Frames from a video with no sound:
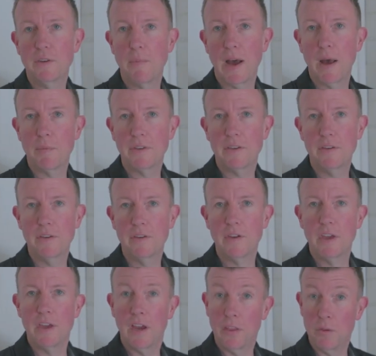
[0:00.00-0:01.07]
your barbecue.
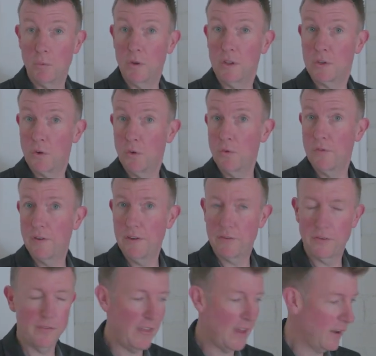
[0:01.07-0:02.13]
And the really cool
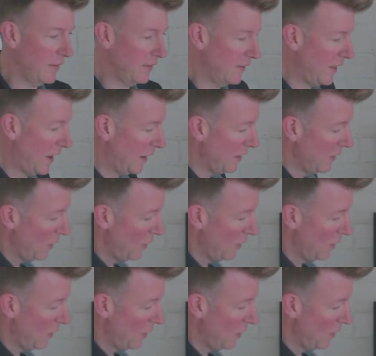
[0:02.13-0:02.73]
feature of that is that